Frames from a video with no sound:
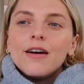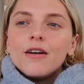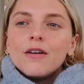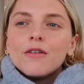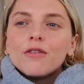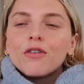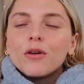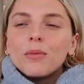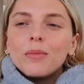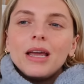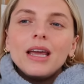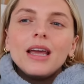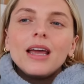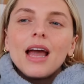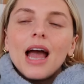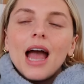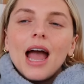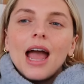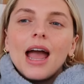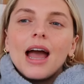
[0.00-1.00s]
for
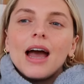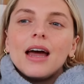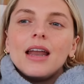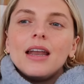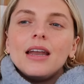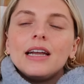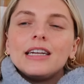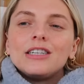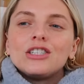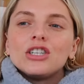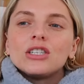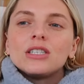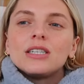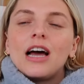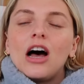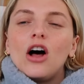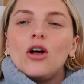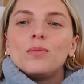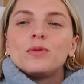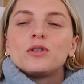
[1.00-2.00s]
me, and it just
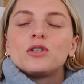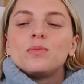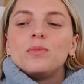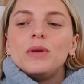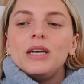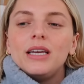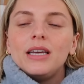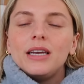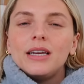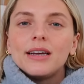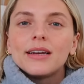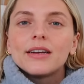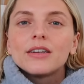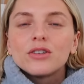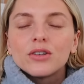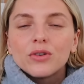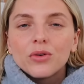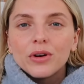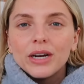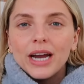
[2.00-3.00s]
helps me
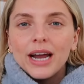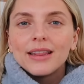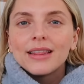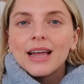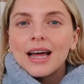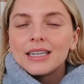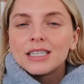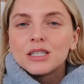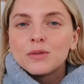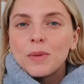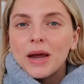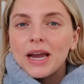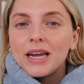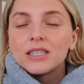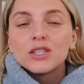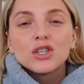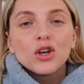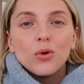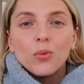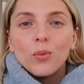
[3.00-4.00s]
create that
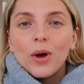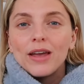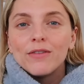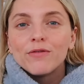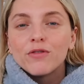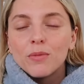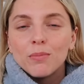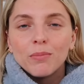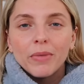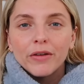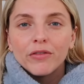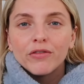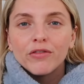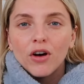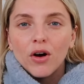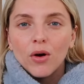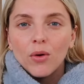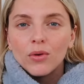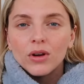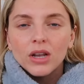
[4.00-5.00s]
space away from my
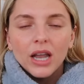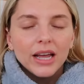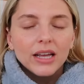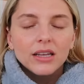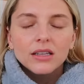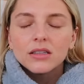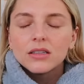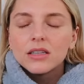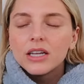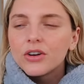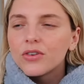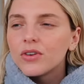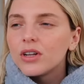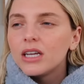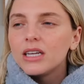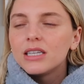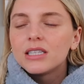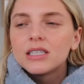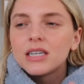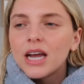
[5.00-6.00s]
phone. Like,
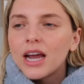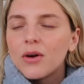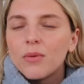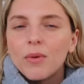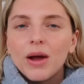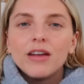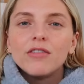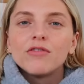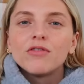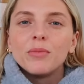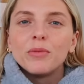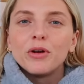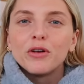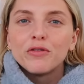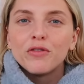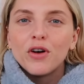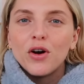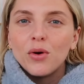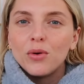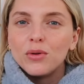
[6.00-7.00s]
literally stay away from your
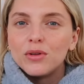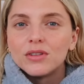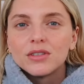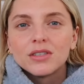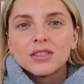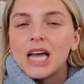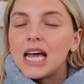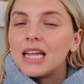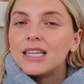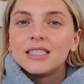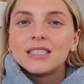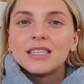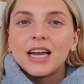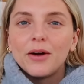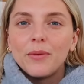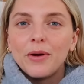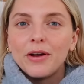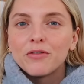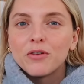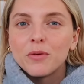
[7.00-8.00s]
phones and stay
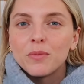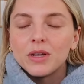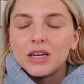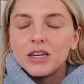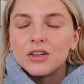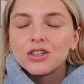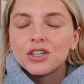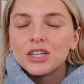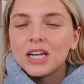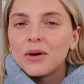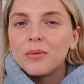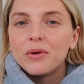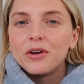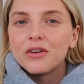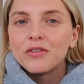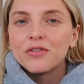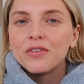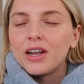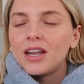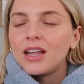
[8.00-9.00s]
away from the internet when
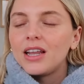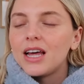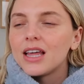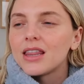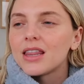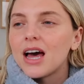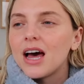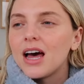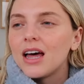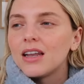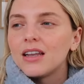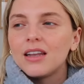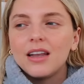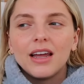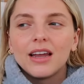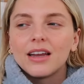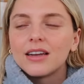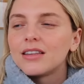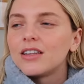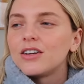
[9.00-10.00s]
you're feeling like that.
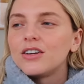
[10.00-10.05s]
Like,